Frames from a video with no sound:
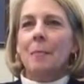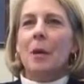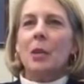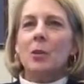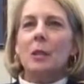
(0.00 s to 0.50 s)
And
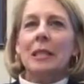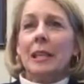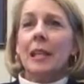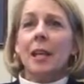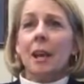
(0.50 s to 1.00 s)
most
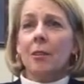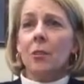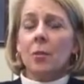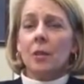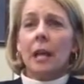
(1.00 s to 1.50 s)

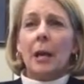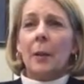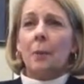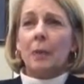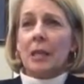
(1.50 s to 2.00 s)
CEOs
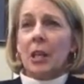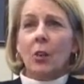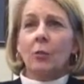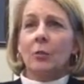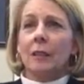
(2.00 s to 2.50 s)

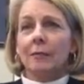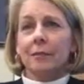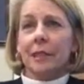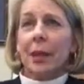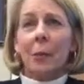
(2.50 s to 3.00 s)
don't
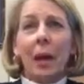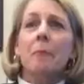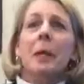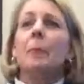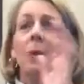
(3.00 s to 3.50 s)
they
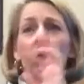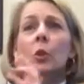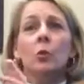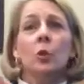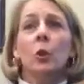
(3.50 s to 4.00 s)
have people
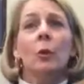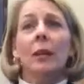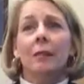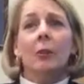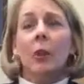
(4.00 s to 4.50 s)
who do
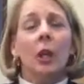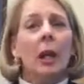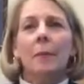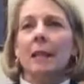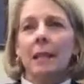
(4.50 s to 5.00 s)
it for their
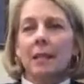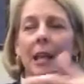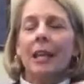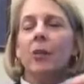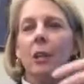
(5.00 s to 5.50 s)
companies.
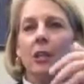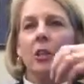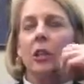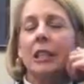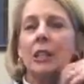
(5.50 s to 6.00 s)
They don't
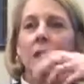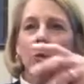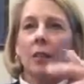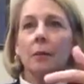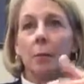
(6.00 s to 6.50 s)
necessarily
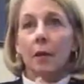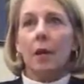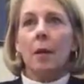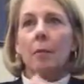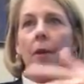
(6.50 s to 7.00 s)
do it
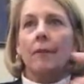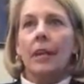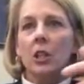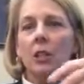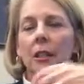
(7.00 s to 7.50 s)

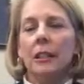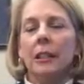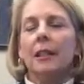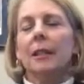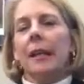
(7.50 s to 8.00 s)

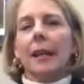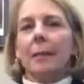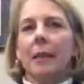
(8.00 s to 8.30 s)
professionally. I